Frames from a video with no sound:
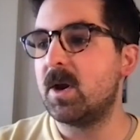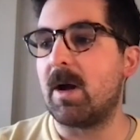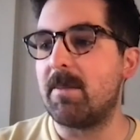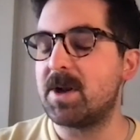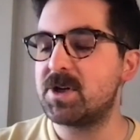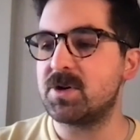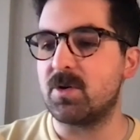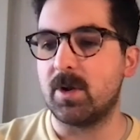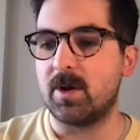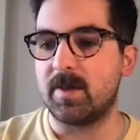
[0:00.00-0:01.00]
I mentioned
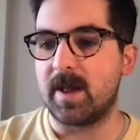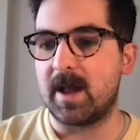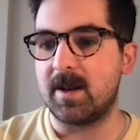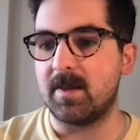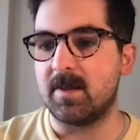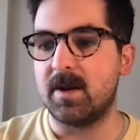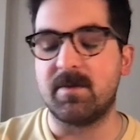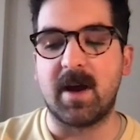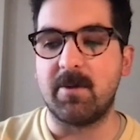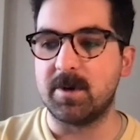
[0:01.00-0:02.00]
earlier that the
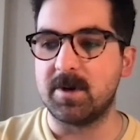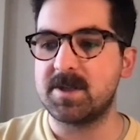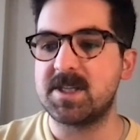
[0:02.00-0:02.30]
Defiant would